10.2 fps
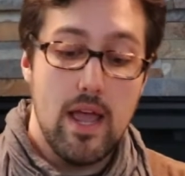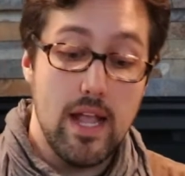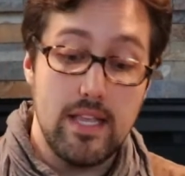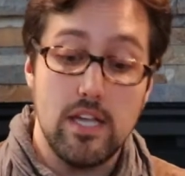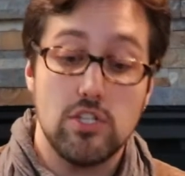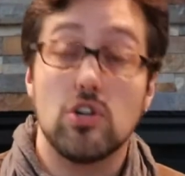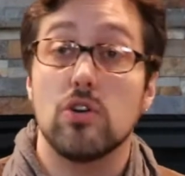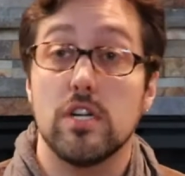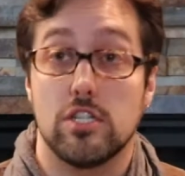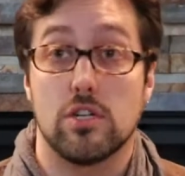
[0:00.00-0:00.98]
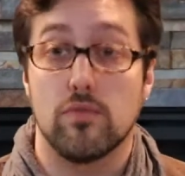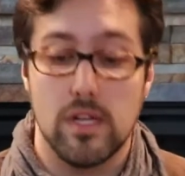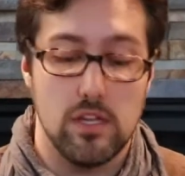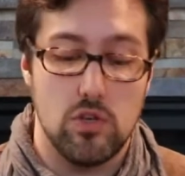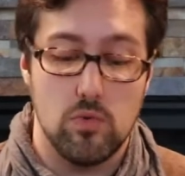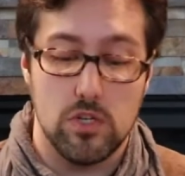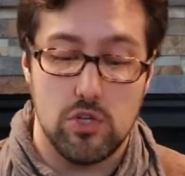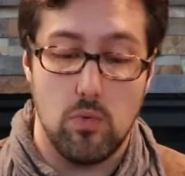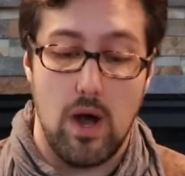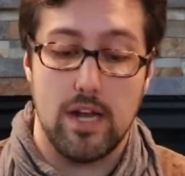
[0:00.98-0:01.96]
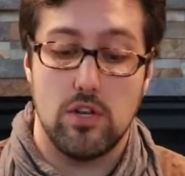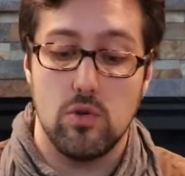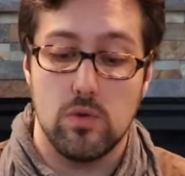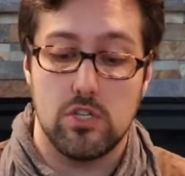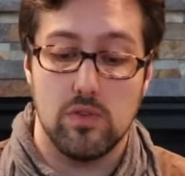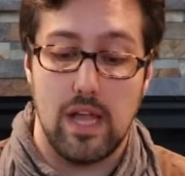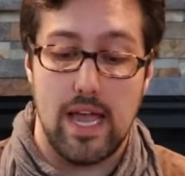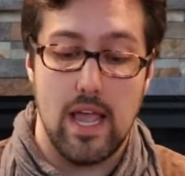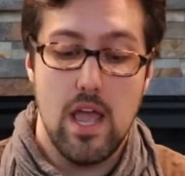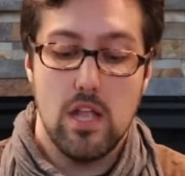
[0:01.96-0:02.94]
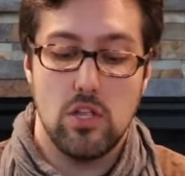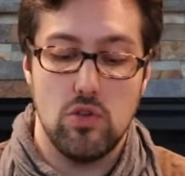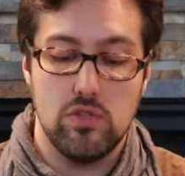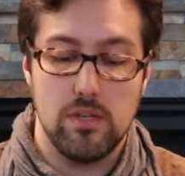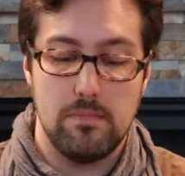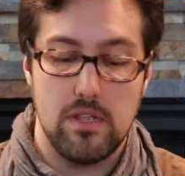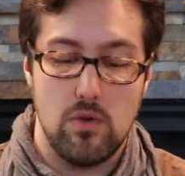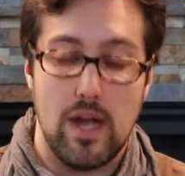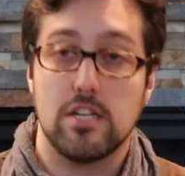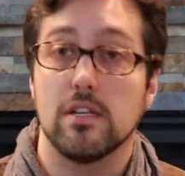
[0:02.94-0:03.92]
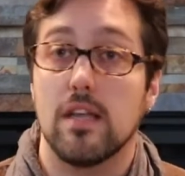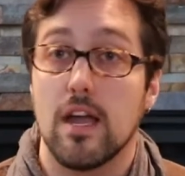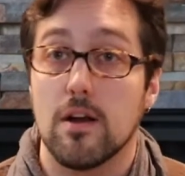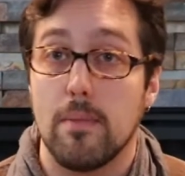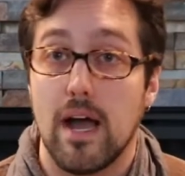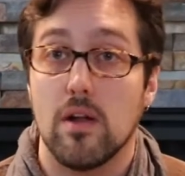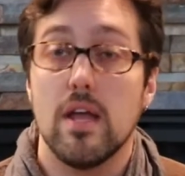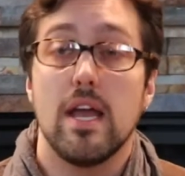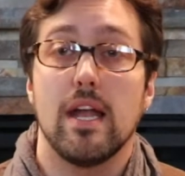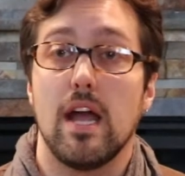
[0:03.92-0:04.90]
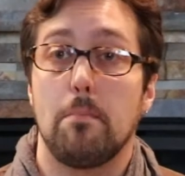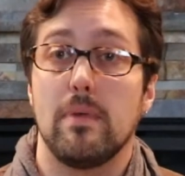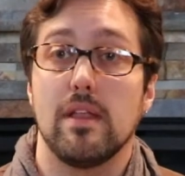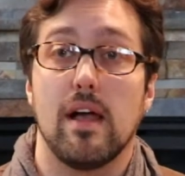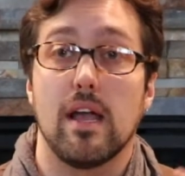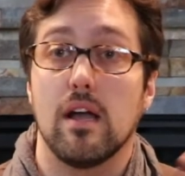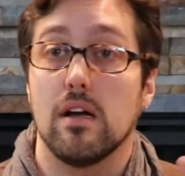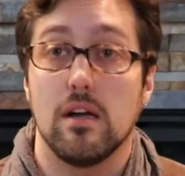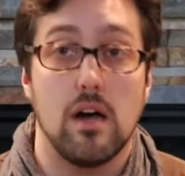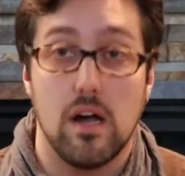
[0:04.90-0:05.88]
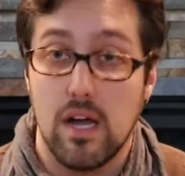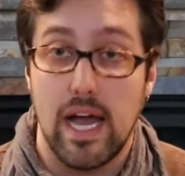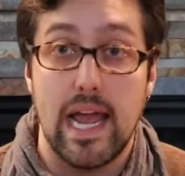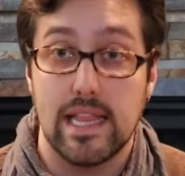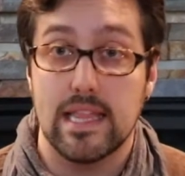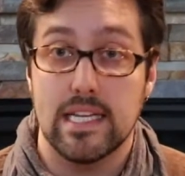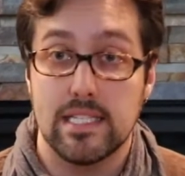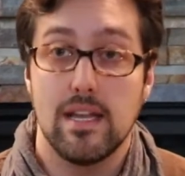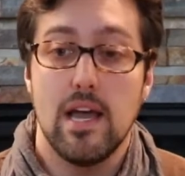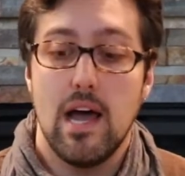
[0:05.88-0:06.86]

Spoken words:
It takes courage to really do what you want, do what you like, to do something you actually care about and not be like, oh, I hate this.